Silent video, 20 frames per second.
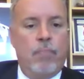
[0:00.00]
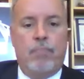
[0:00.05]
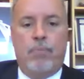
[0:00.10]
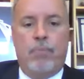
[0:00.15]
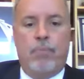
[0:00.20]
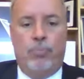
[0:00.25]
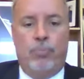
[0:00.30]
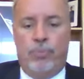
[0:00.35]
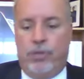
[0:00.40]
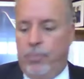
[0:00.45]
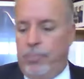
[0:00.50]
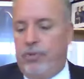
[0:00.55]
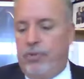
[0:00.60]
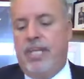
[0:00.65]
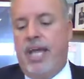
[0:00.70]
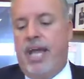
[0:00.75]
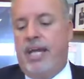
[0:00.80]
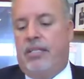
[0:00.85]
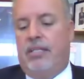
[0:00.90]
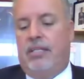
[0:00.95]
Boom, you're
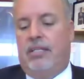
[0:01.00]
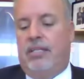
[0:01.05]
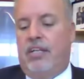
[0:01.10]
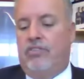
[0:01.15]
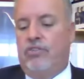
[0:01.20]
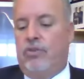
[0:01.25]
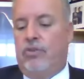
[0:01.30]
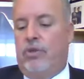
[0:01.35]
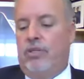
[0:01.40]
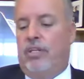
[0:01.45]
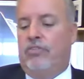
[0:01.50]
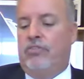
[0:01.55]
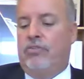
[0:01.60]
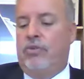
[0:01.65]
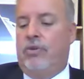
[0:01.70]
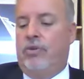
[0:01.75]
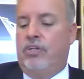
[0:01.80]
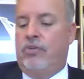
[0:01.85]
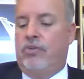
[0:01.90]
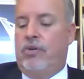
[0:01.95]
protected. That's
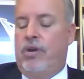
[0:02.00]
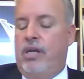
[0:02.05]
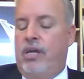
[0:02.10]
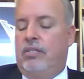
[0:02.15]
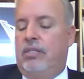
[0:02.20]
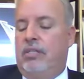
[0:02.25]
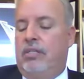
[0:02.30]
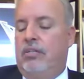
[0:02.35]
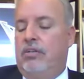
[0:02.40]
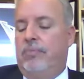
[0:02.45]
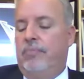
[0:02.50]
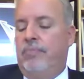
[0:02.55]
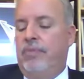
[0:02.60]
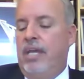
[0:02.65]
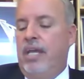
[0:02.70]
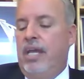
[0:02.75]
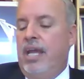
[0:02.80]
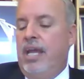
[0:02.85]
all you're trying to do.